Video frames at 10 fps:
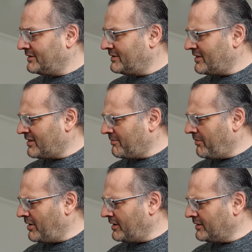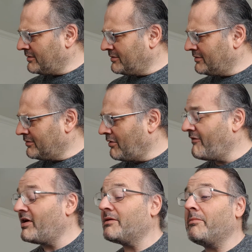This is a pint. No, I've
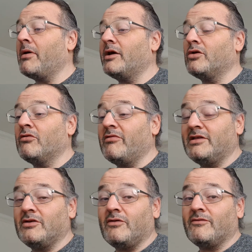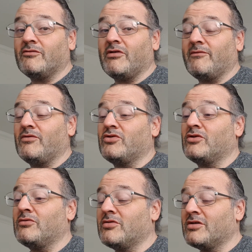had a pint already of grapefruit
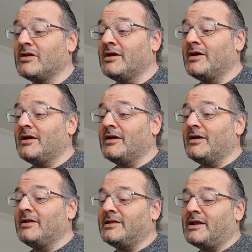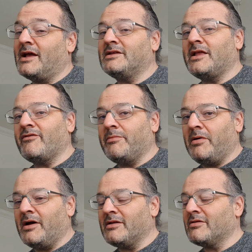juice, and then I had another
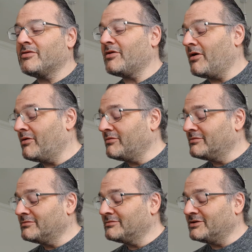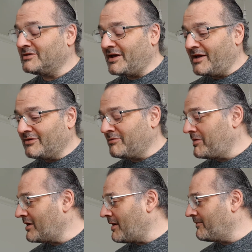pint. So today, to
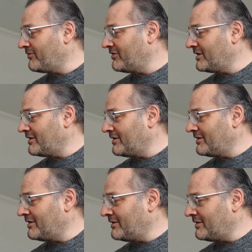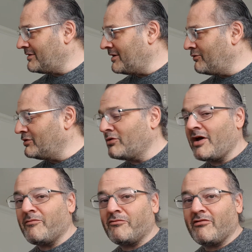make up for it, I will not
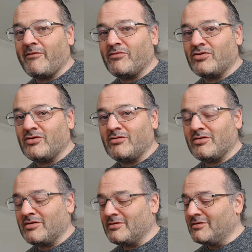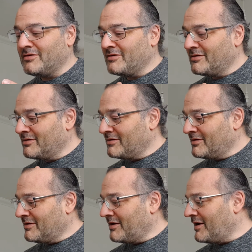have grapefruit juice.
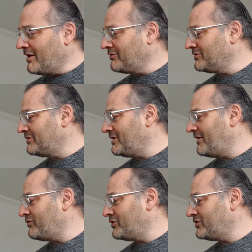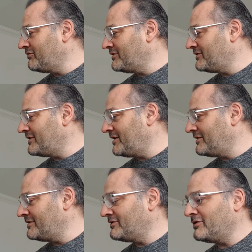I will have water instead,
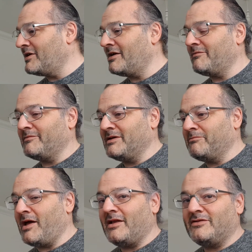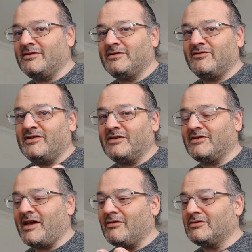so that it balances things
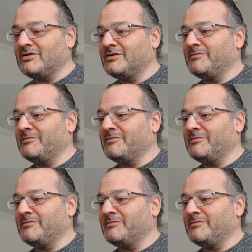out.